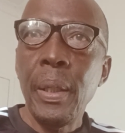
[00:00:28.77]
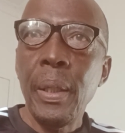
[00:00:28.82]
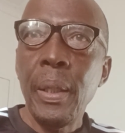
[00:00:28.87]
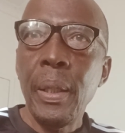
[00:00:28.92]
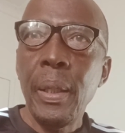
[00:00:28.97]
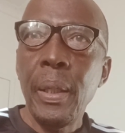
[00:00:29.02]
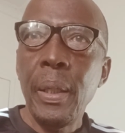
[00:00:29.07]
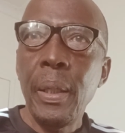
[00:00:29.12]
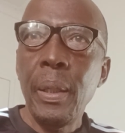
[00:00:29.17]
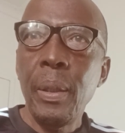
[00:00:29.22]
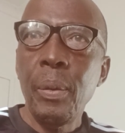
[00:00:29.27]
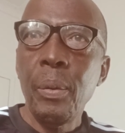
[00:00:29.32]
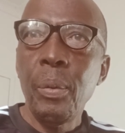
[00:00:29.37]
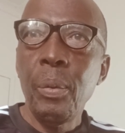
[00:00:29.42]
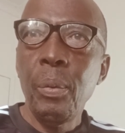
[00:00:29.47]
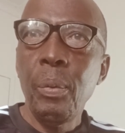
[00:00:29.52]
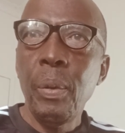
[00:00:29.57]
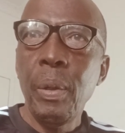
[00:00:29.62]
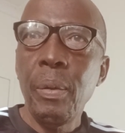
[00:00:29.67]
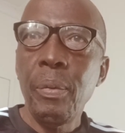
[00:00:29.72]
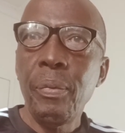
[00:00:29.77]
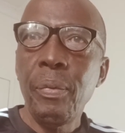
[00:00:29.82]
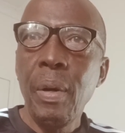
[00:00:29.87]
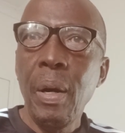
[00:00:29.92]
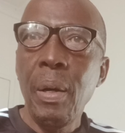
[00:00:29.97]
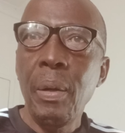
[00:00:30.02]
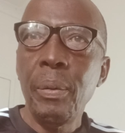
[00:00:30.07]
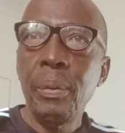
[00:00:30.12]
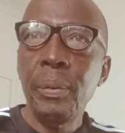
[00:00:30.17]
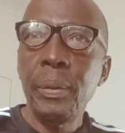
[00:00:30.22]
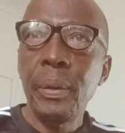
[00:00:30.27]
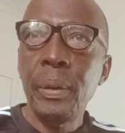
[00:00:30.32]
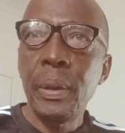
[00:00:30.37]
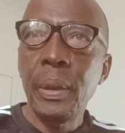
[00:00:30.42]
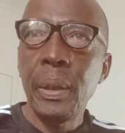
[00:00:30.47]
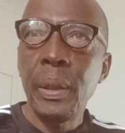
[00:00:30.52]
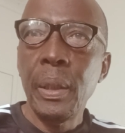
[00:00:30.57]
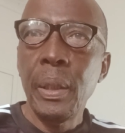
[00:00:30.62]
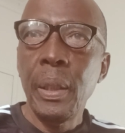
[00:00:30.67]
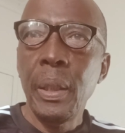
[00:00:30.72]
and who were found
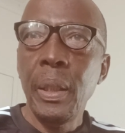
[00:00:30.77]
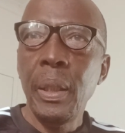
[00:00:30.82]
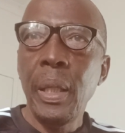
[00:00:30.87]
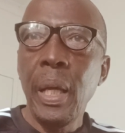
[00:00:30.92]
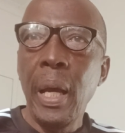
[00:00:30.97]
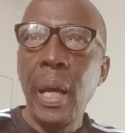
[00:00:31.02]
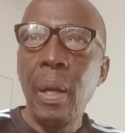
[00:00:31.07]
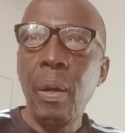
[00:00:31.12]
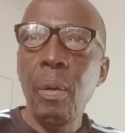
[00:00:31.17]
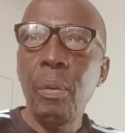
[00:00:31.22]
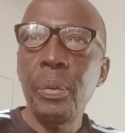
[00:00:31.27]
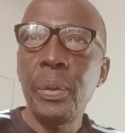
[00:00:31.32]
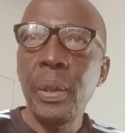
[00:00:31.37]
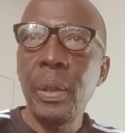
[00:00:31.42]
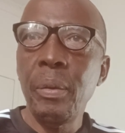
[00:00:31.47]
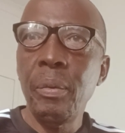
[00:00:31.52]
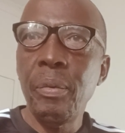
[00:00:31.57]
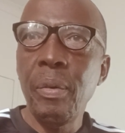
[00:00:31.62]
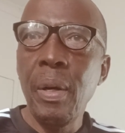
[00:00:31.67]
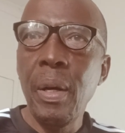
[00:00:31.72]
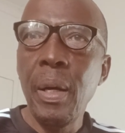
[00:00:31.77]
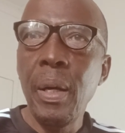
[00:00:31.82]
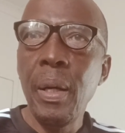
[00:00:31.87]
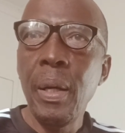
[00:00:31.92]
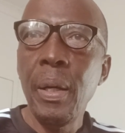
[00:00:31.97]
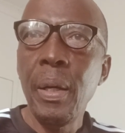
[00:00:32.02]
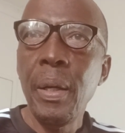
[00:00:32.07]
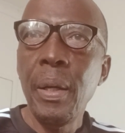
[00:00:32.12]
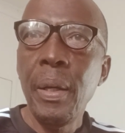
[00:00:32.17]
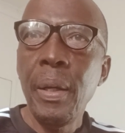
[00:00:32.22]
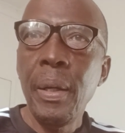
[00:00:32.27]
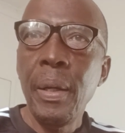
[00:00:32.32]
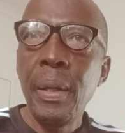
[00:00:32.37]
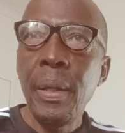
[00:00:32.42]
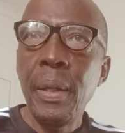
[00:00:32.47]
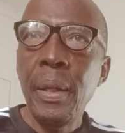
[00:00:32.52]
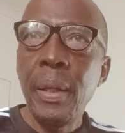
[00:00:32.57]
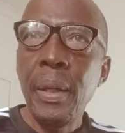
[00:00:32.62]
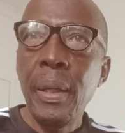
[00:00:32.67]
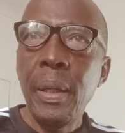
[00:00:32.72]
in the Hennops River
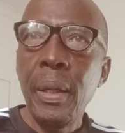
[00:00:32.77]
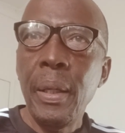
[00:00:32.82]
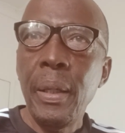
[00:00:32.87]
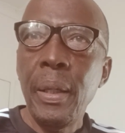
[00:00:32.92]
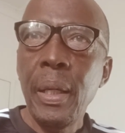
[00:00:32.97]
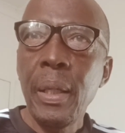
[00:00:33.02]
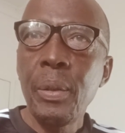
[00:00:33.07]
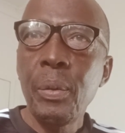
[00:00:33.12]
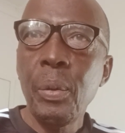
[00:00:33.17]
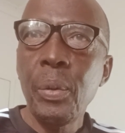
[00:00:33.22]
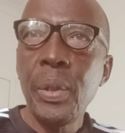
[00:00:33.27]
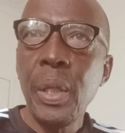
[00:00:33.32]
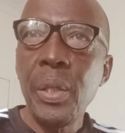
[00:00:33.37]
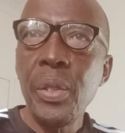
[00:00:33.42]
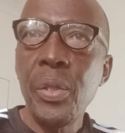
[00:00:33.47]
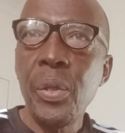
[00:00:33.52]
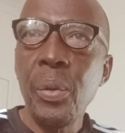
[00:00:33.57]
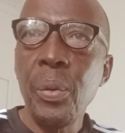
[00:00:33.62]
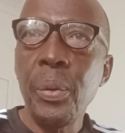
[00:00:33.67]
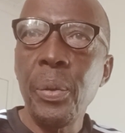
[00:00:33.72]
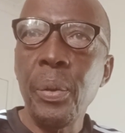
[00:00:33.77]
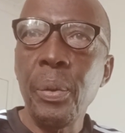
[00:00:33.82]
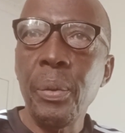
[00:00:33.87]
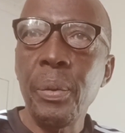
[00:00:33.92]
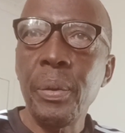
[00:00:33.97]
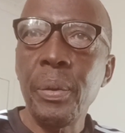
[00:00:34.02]
next to Centurion.